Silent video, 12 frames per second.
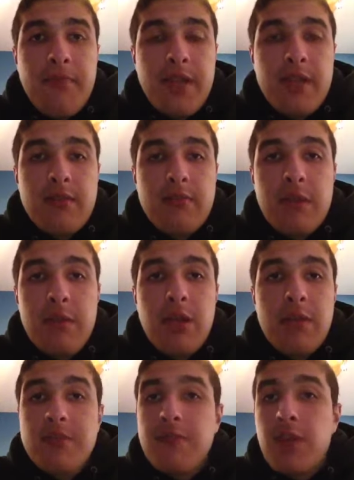Remember,
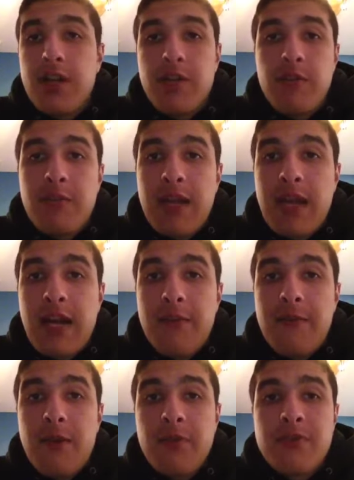I'm just vlogging with my
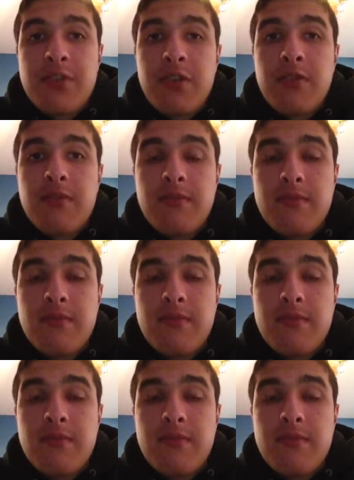iPhone, so